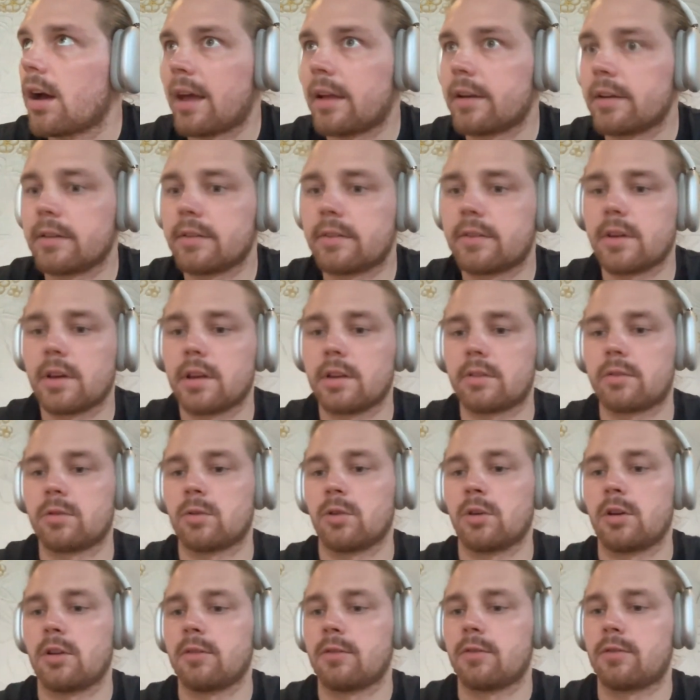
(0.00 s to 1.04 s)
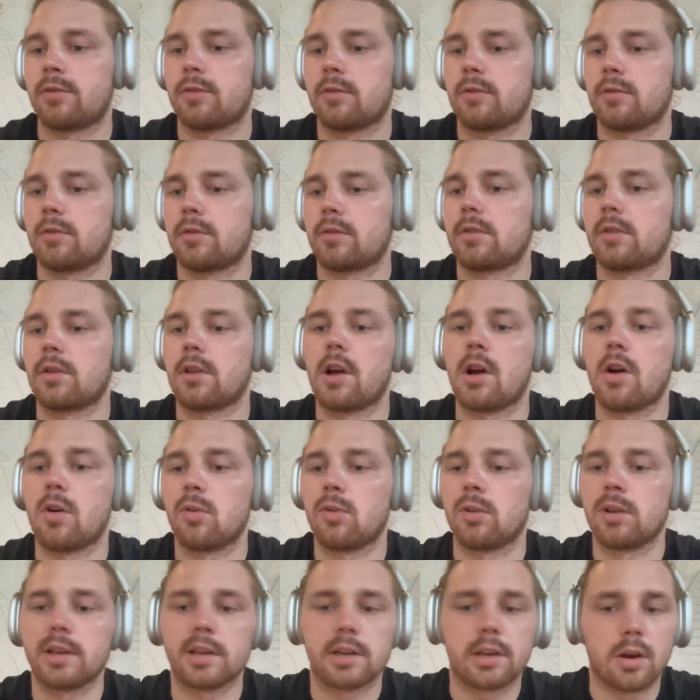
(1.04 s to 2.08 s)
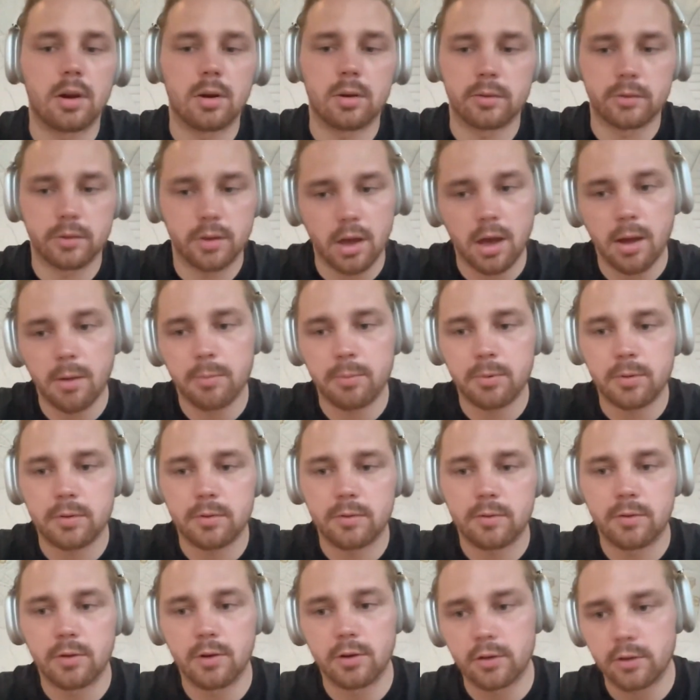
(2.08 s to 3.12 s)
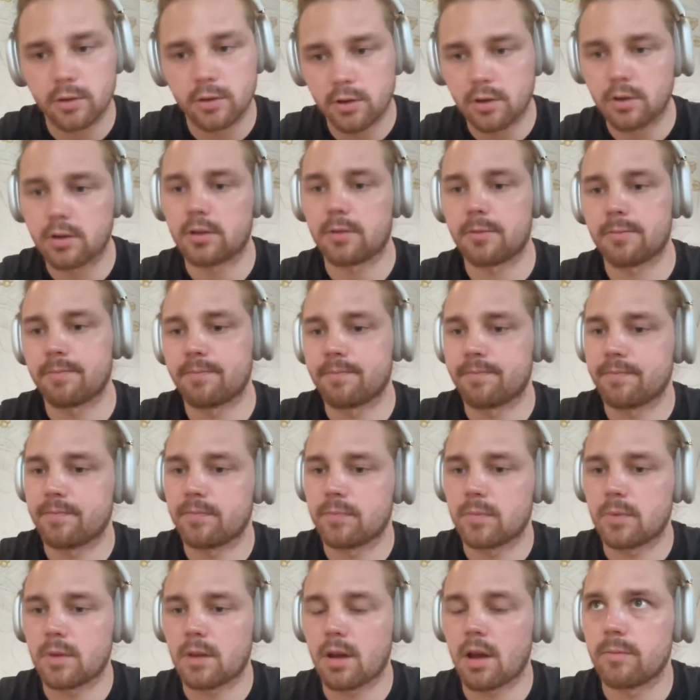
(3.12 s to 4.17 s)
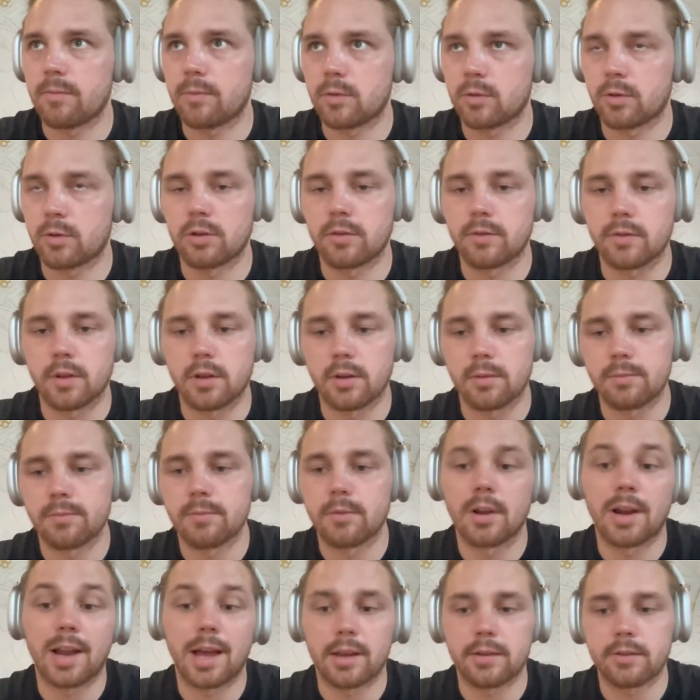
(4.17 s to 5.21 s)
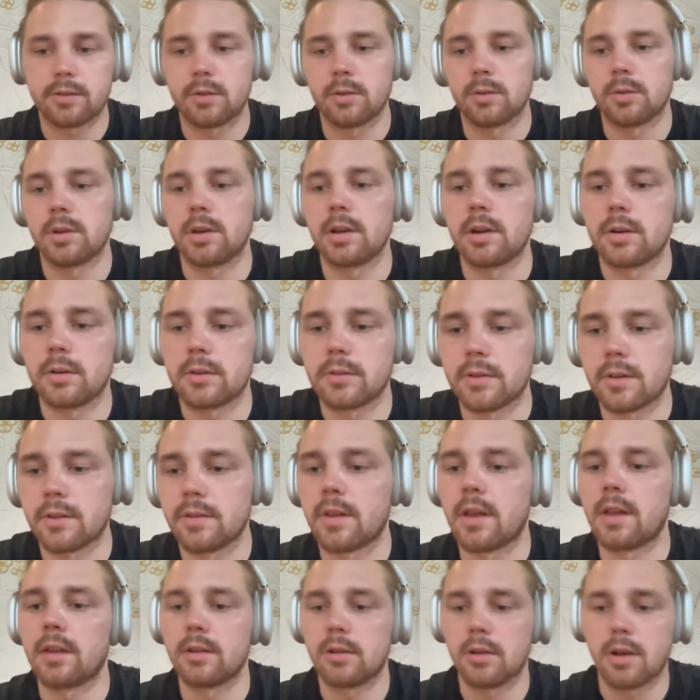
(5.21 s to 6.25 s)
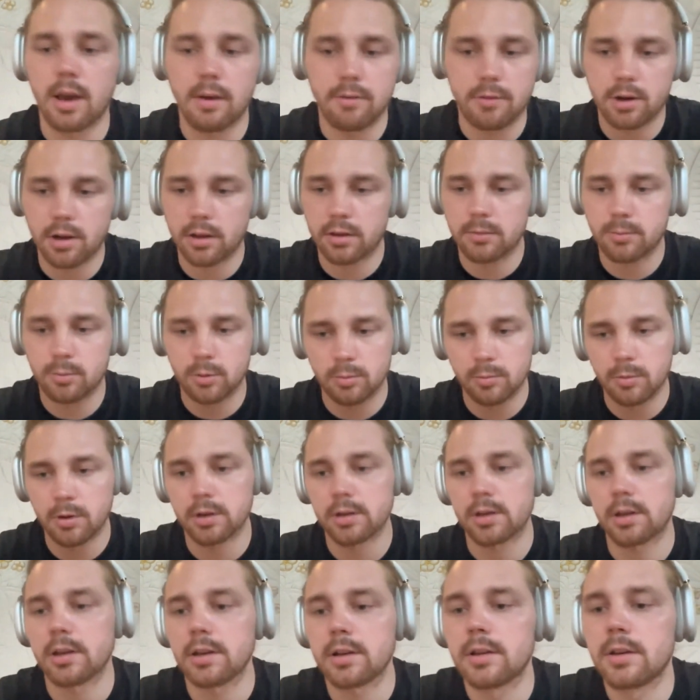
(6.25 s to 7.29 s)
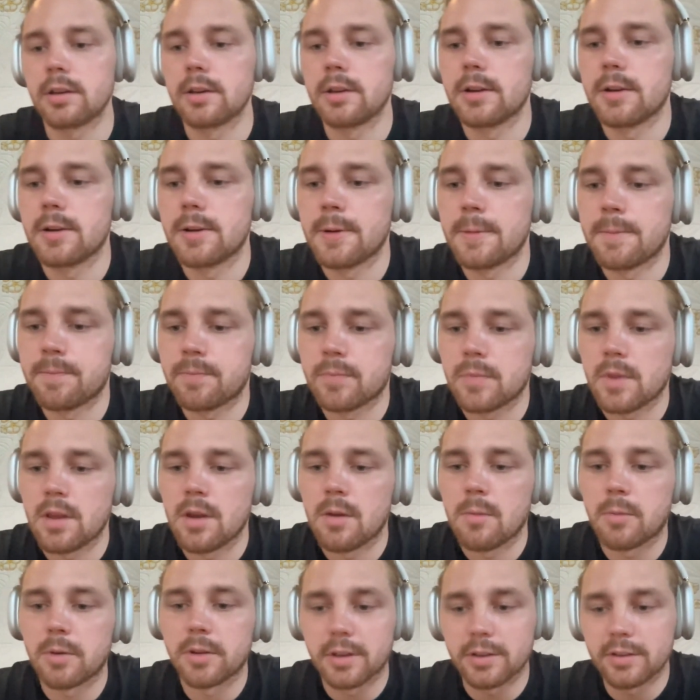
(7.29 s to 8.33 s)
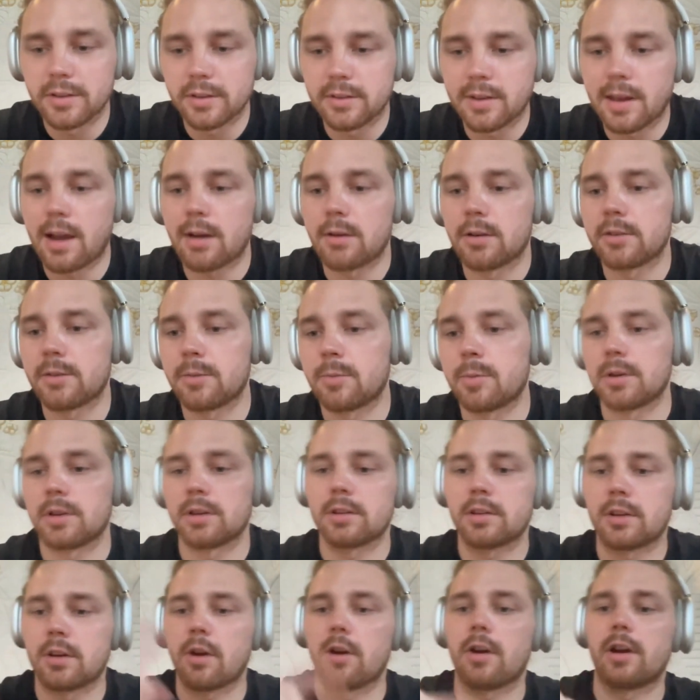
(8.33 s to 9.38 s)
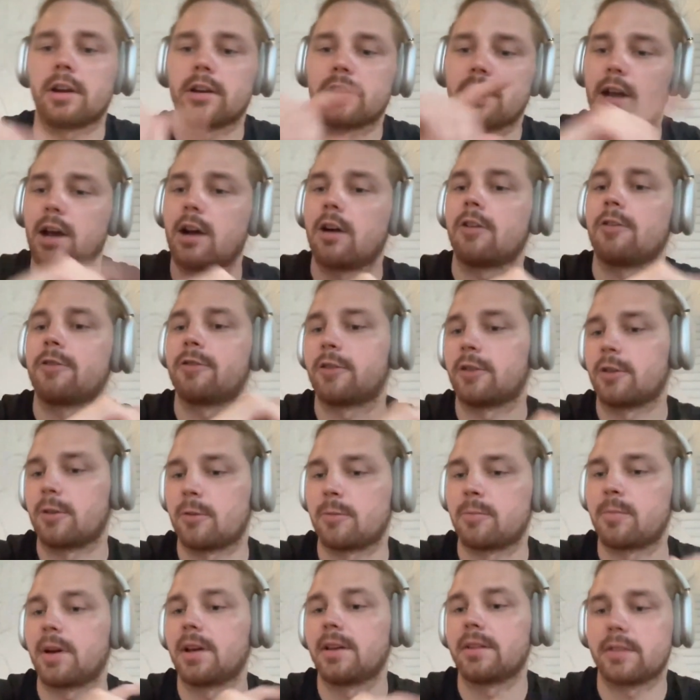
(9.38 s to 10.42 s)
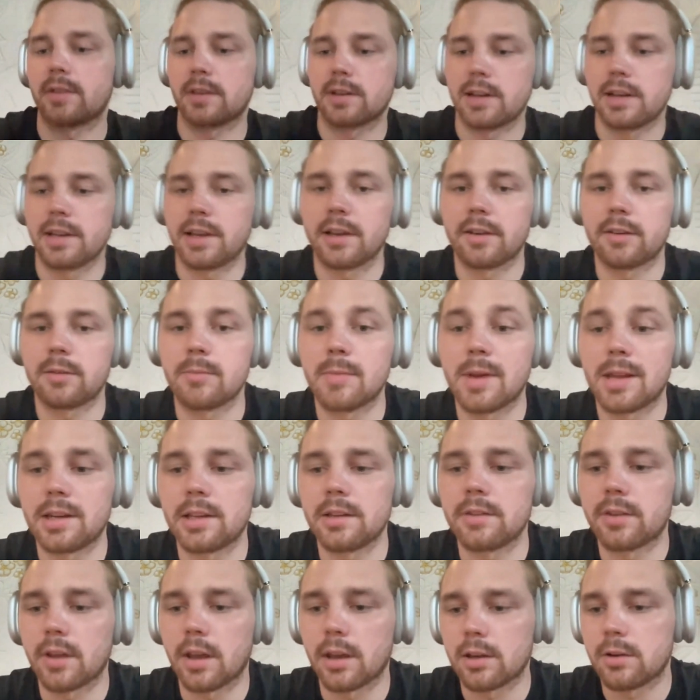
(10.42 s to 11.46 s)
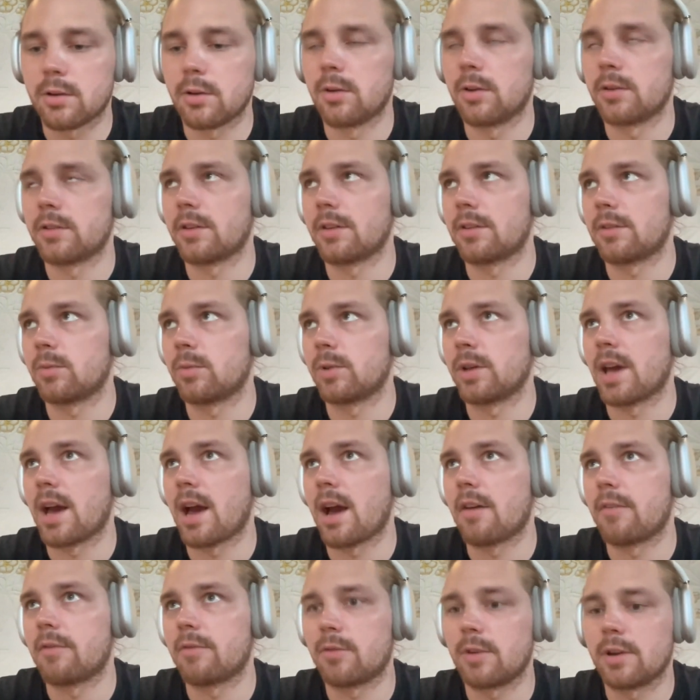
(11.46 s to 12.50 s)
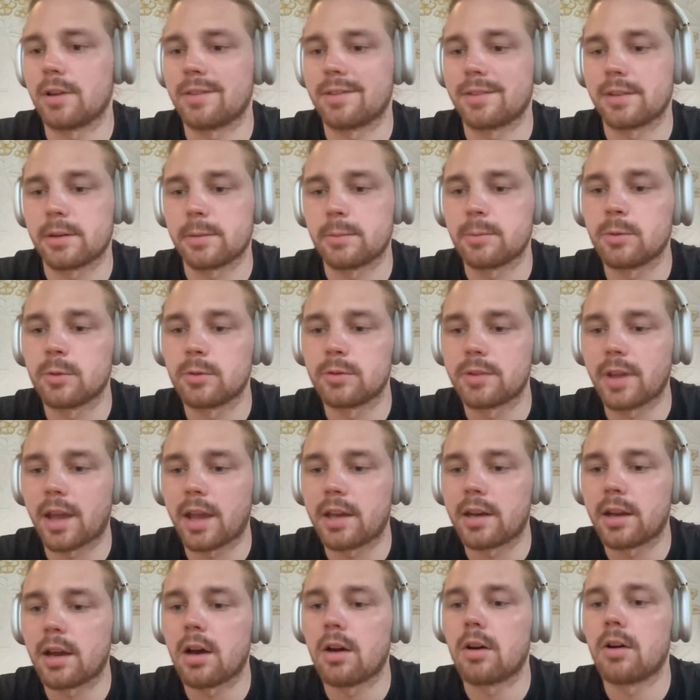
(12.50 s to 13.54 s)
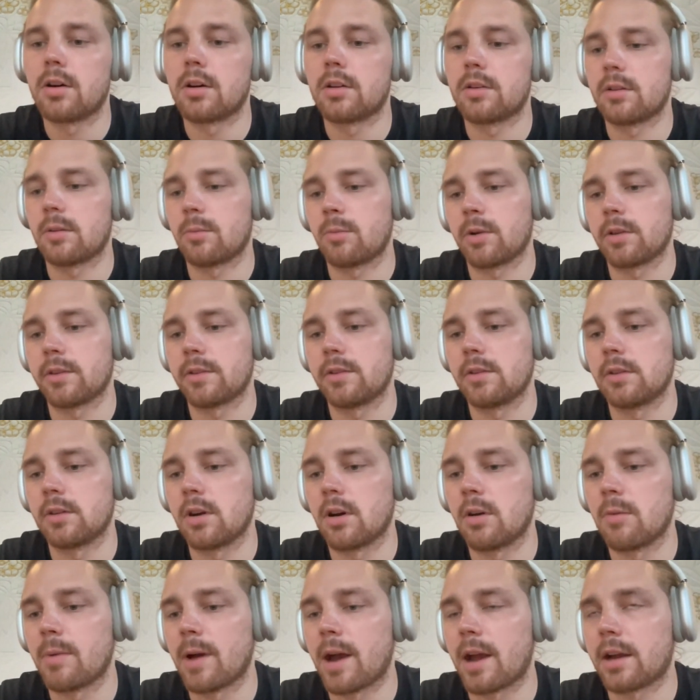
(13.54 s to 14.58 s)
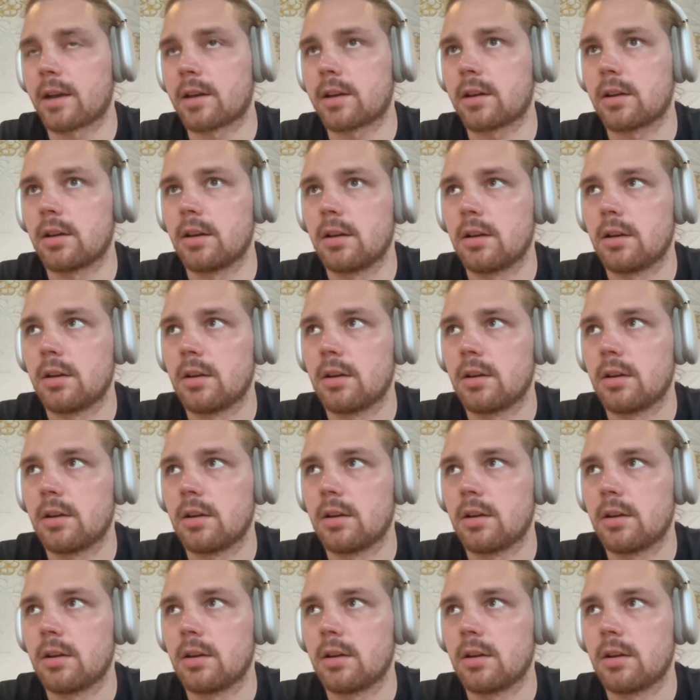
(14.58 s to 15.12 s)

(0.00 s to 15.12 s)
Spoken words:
And it sort of slowly goes up for the sort of the last 2 years, and then you have another bull market. But this is how it's been going now for basically as many cycles as we have reasonable data on, unless you go back